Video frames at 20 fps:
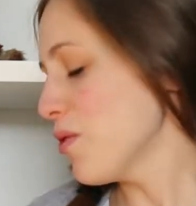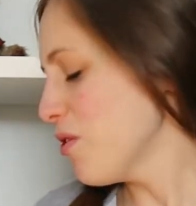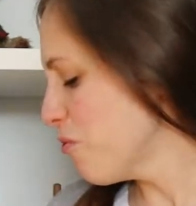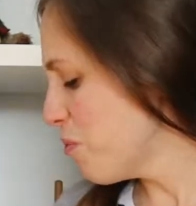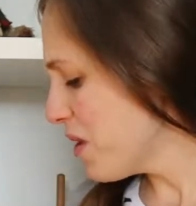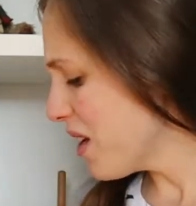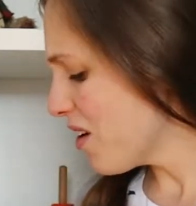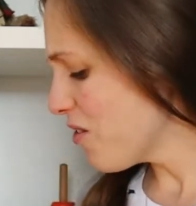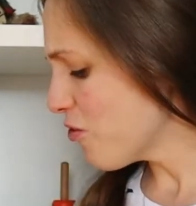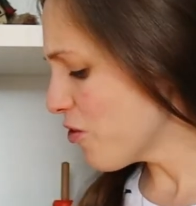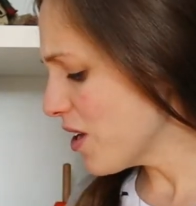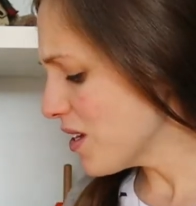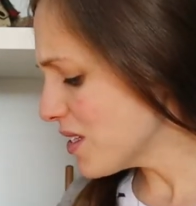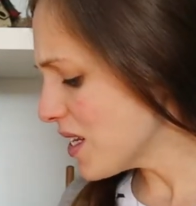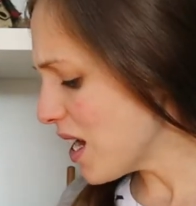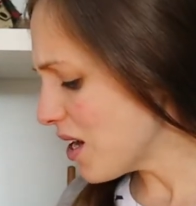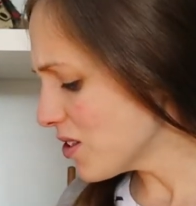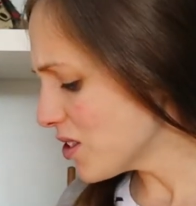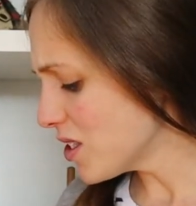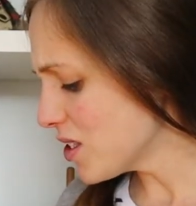We've been at friends'
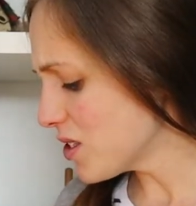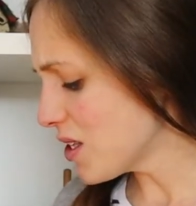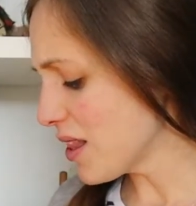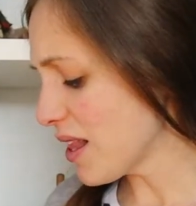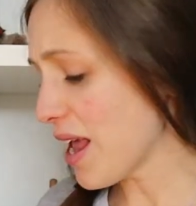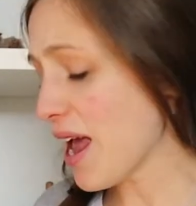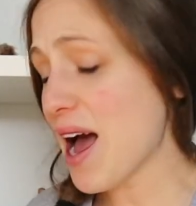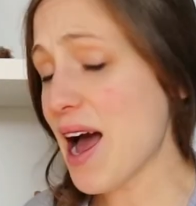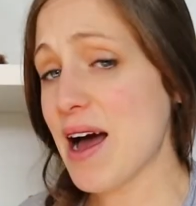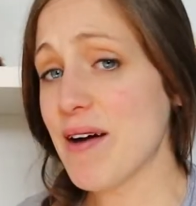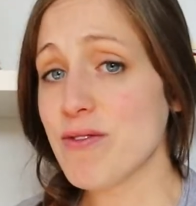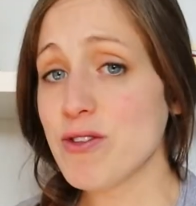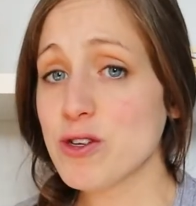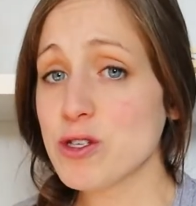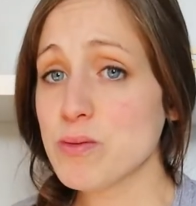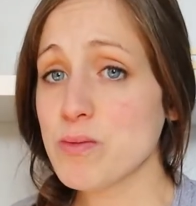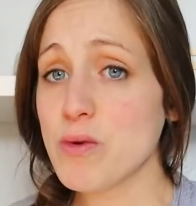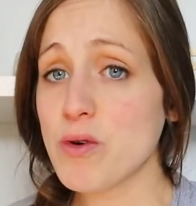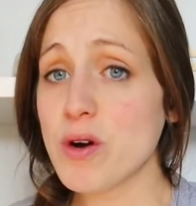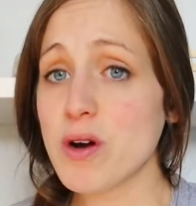houses and they have
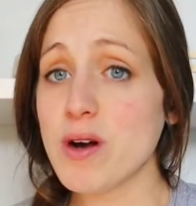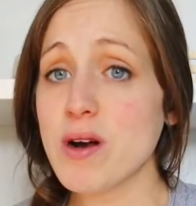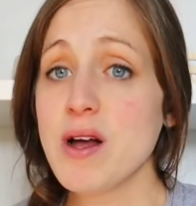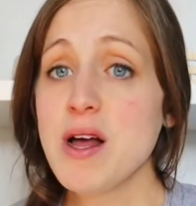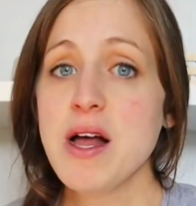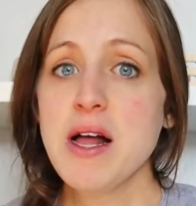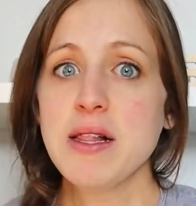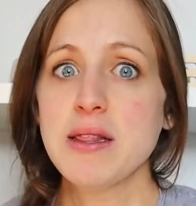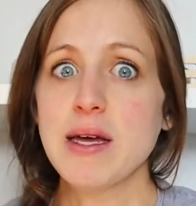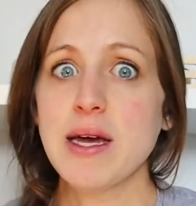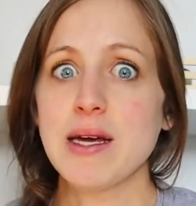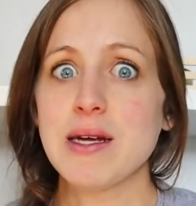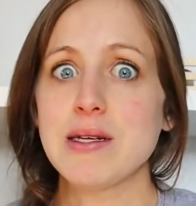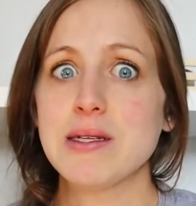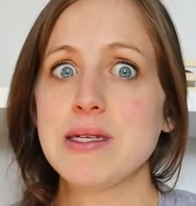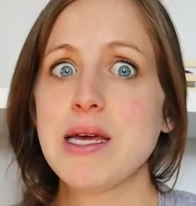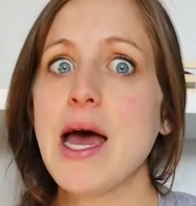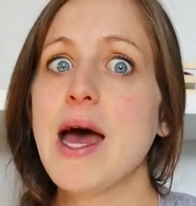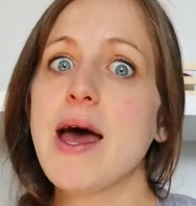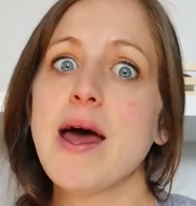those more like
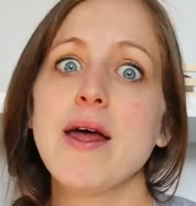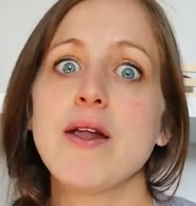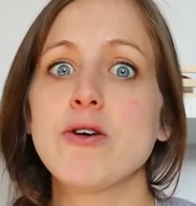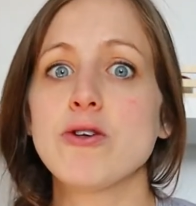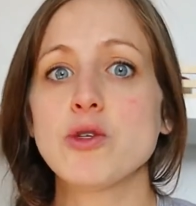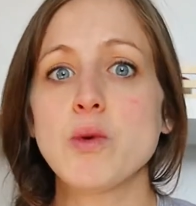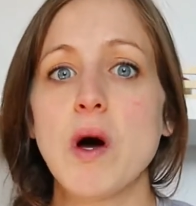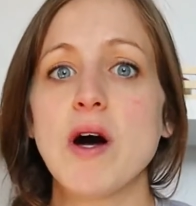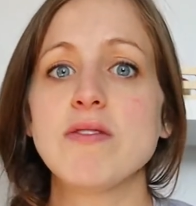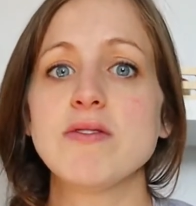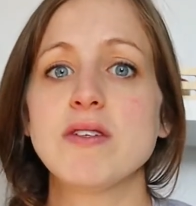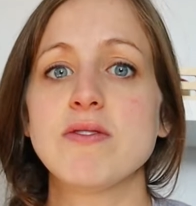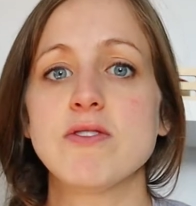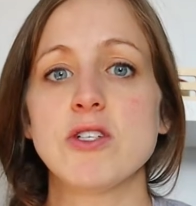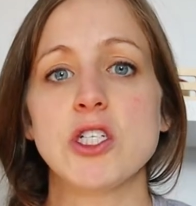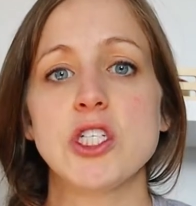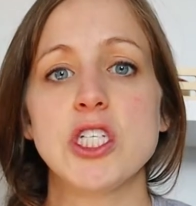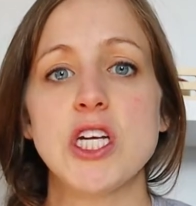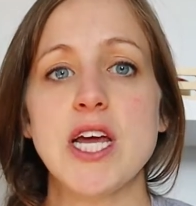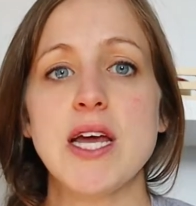10 or 12
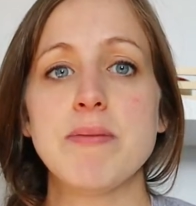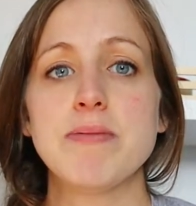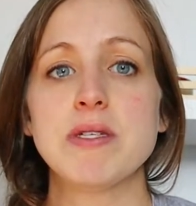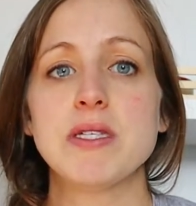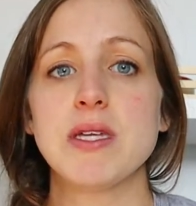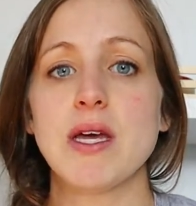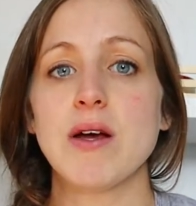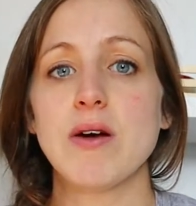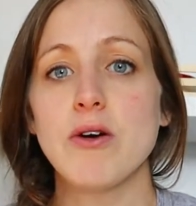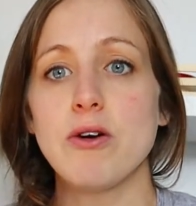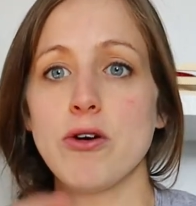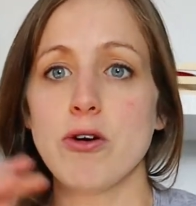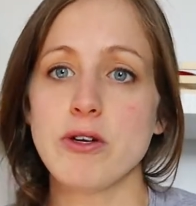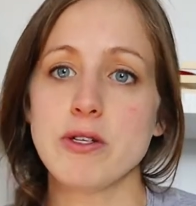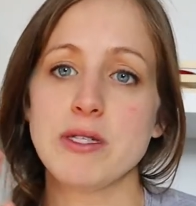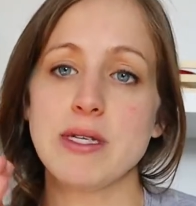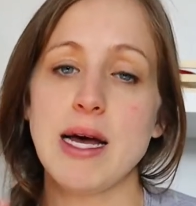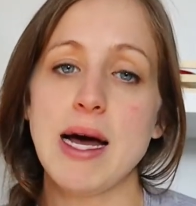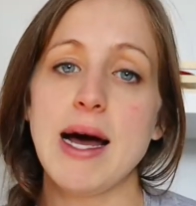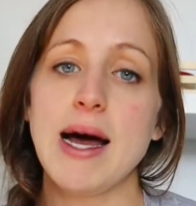different shapes like on all
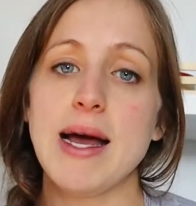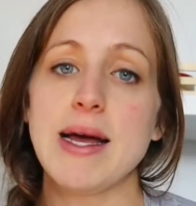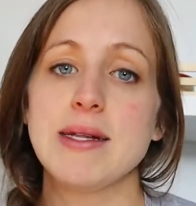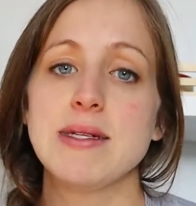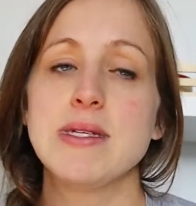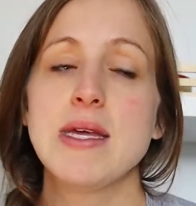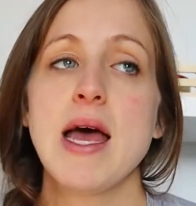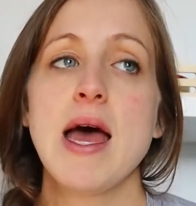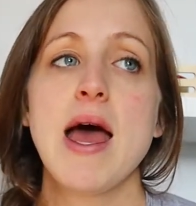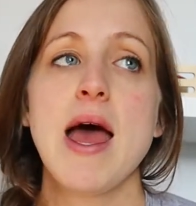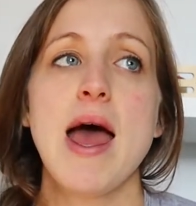sides,